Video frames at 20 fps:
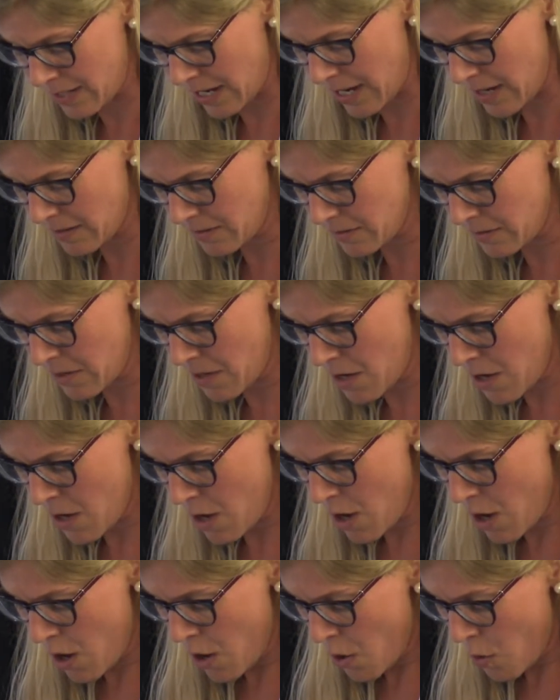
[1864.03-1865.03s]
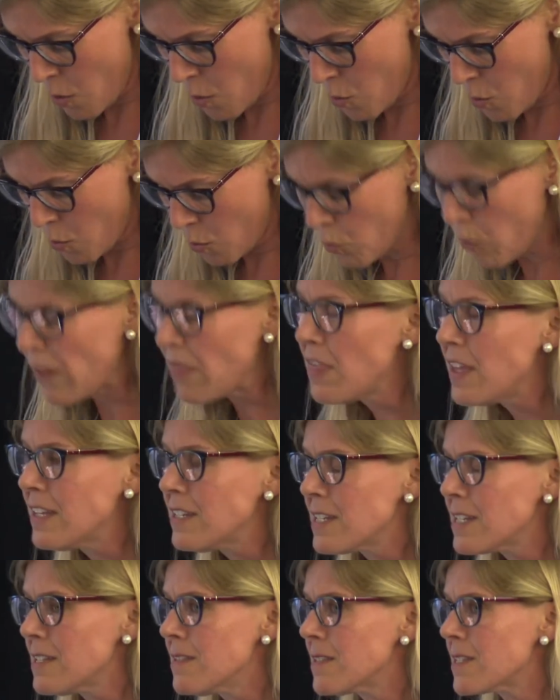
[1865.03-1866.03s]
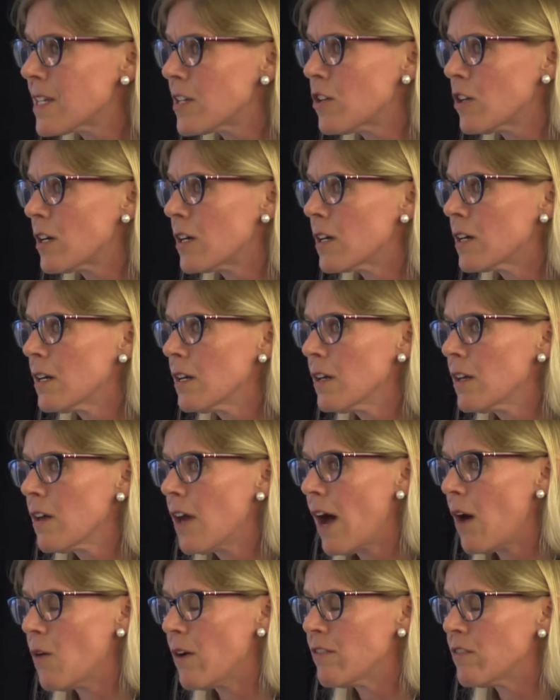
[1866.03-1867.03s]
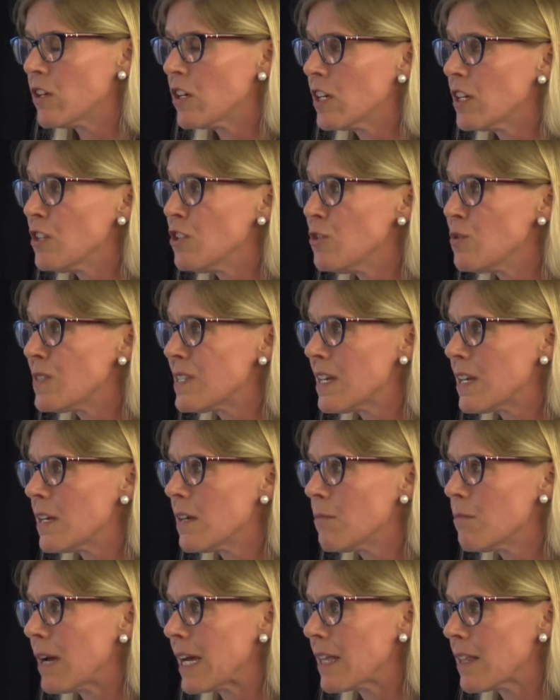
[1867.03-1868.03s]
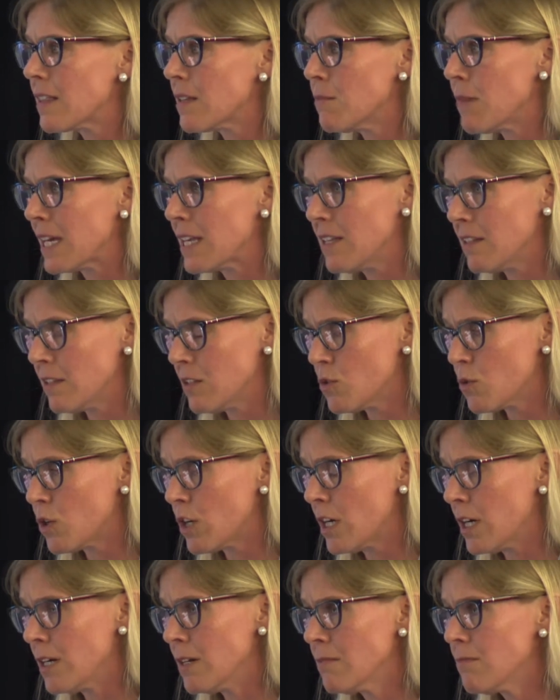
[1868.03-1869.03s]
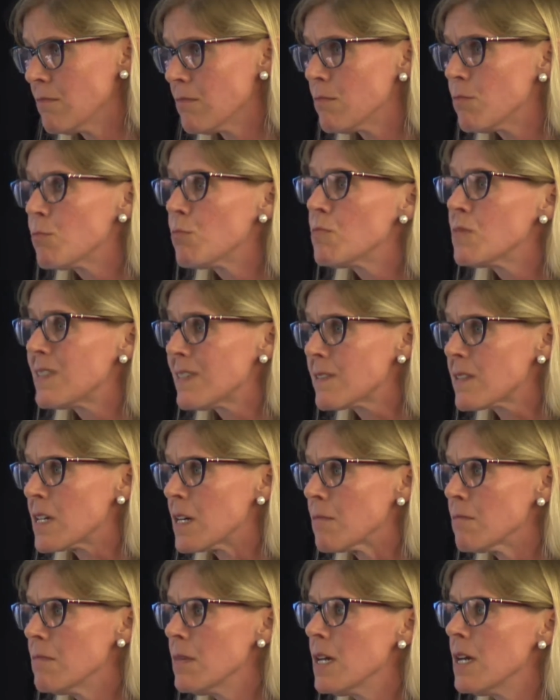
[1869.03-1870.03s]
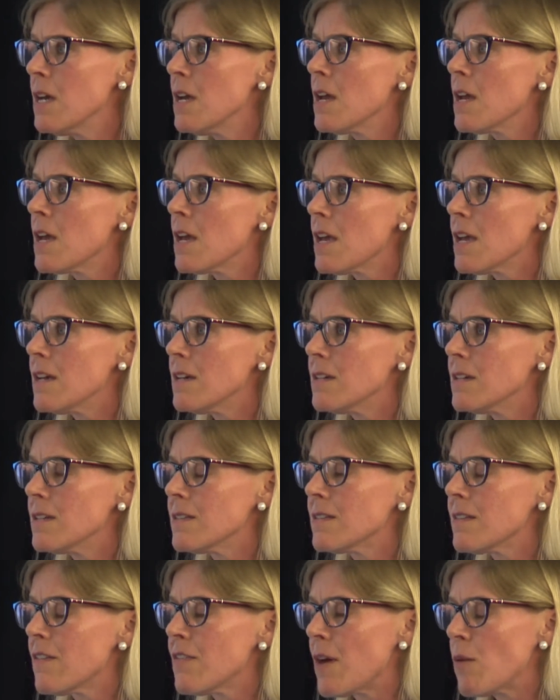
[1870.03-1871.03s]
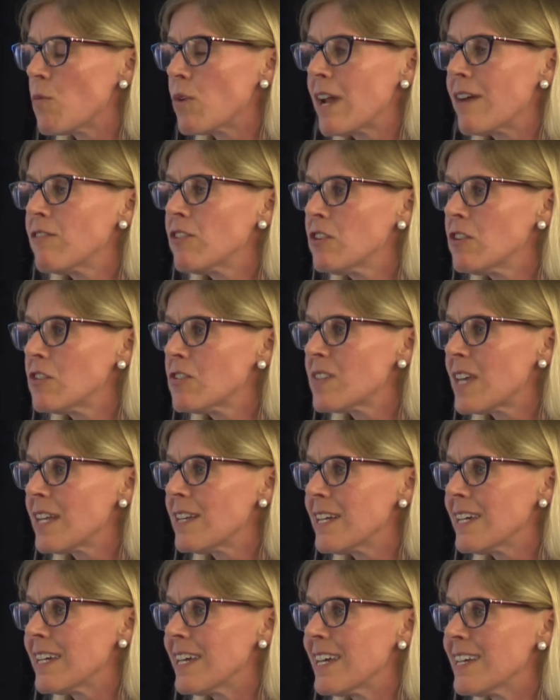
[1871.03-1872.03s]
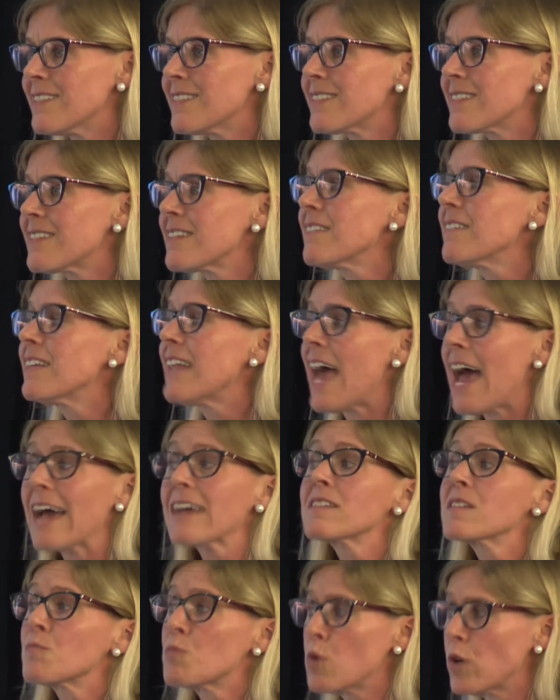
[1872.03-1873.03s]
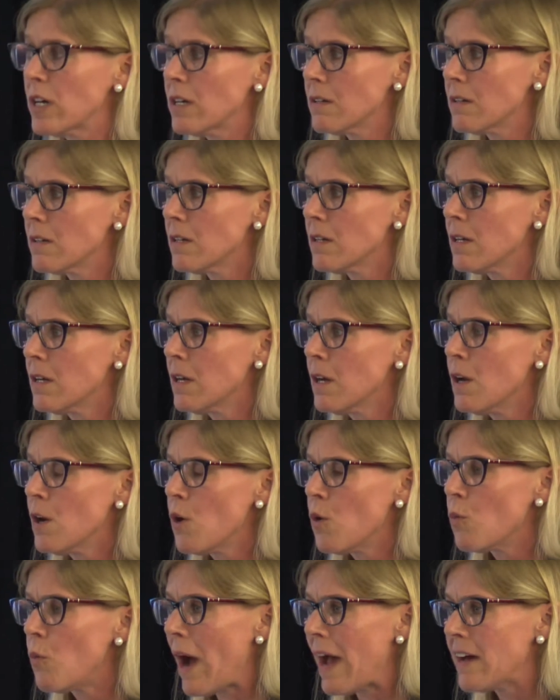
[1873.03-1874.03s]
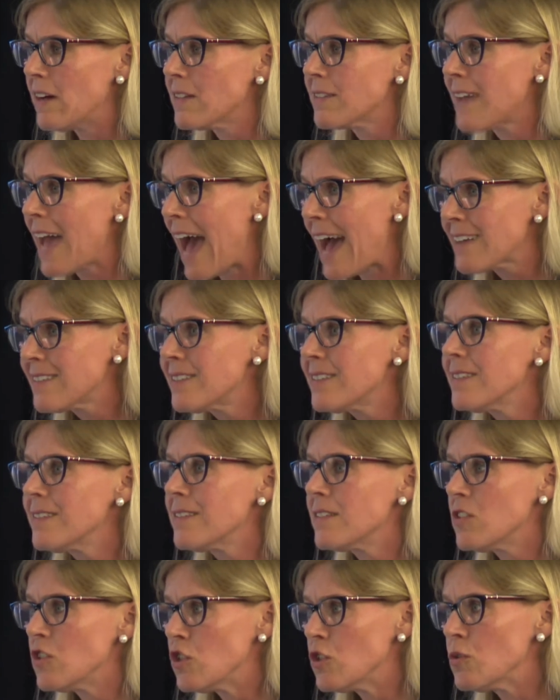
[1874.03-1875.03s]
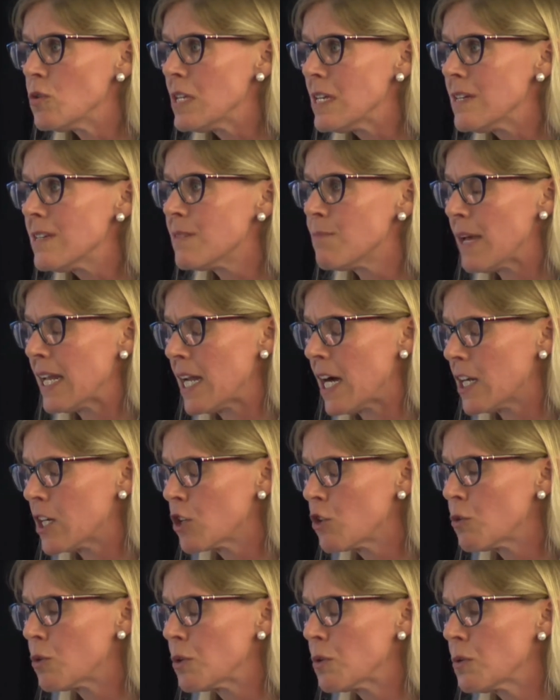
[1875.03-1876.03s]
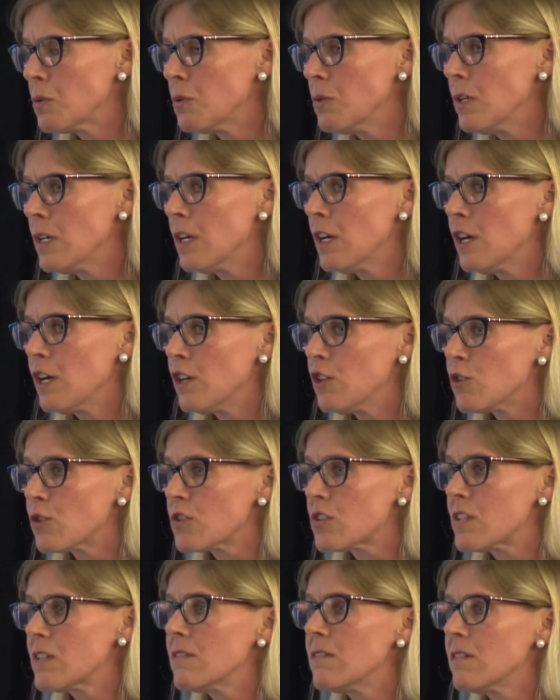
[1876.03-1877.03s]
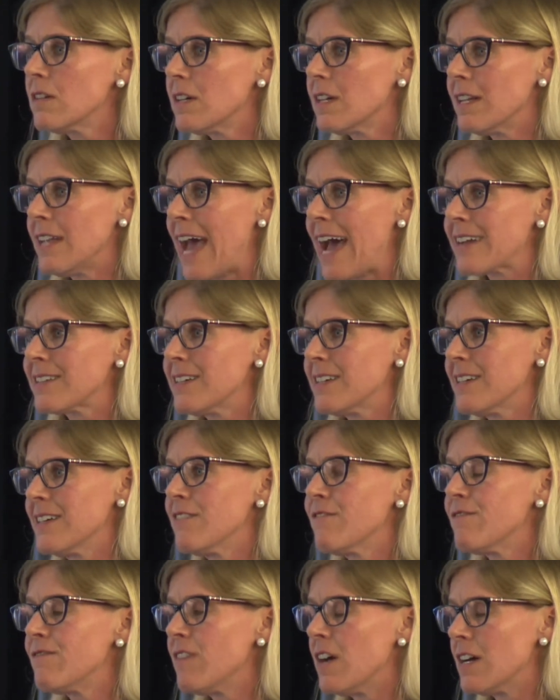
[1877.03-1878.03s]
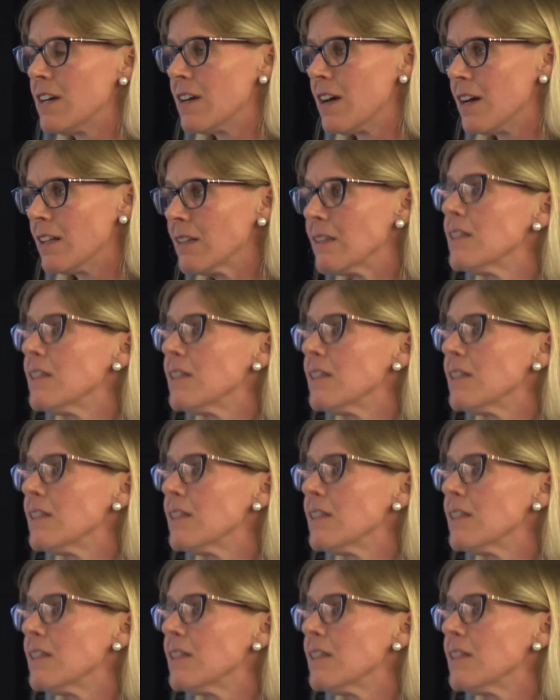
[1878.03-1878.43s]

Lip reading: States. One thing to consider, however, in using the Maquiladora system is that whatever you're sending, it's still an export. While taxes and duties may not accrue, you're still enacting a